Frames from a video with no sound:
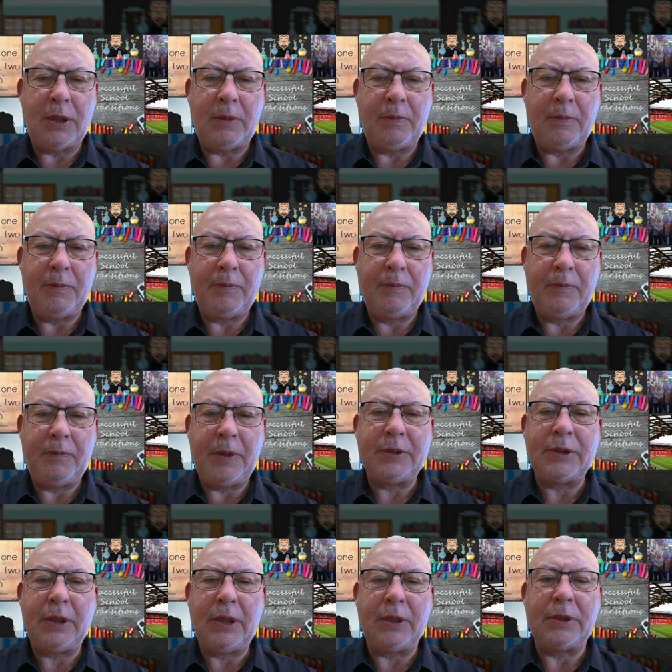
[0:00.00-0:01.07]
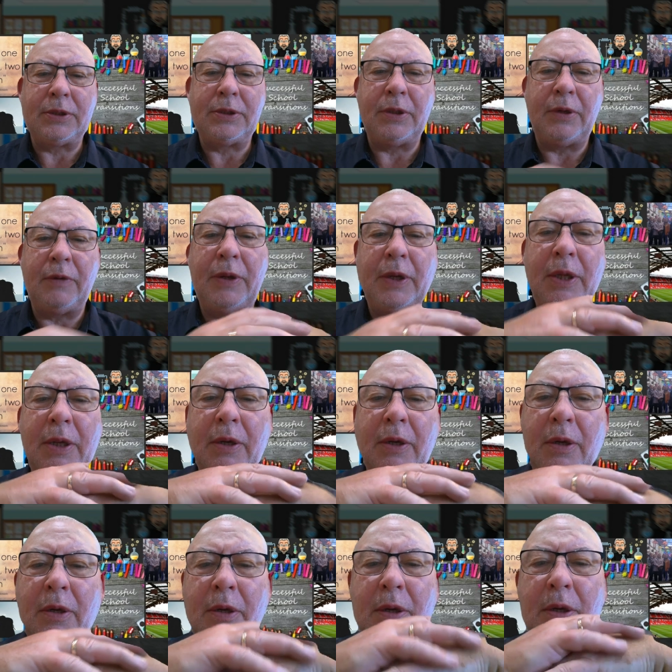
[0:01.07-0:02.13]
Um, basically, at the start of any
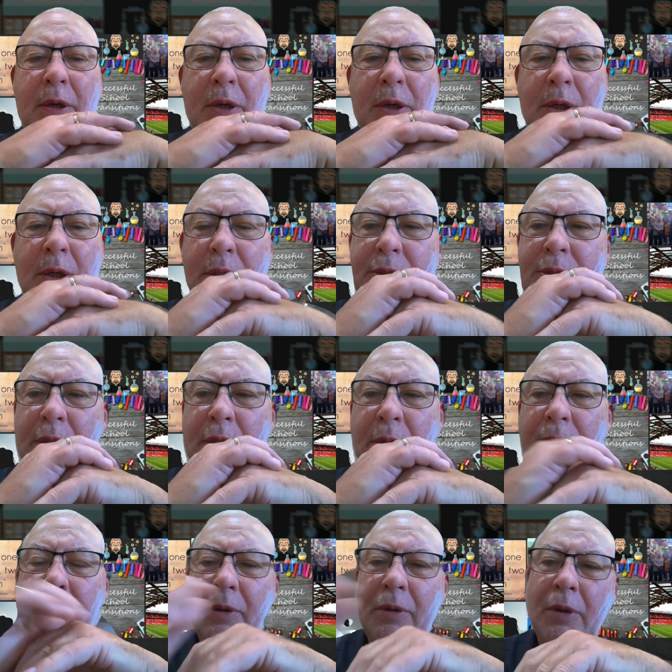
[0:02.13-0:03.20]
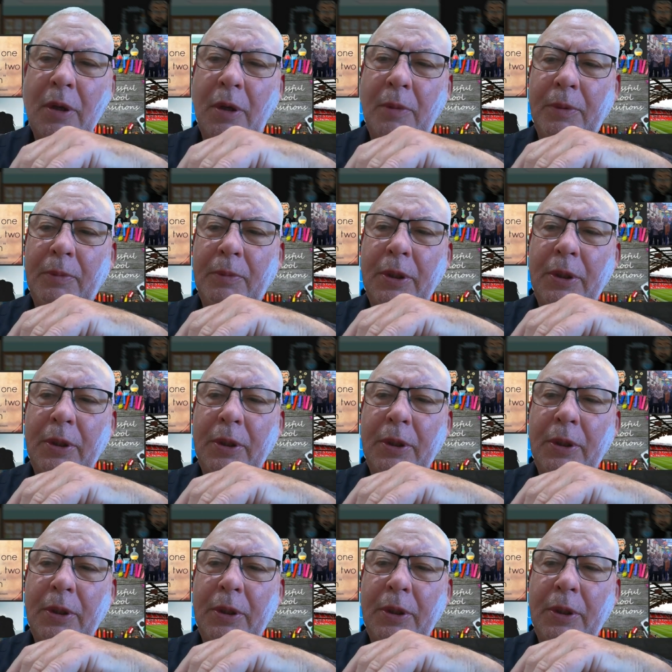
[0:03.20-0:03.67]
year, you're looking to set up your optimal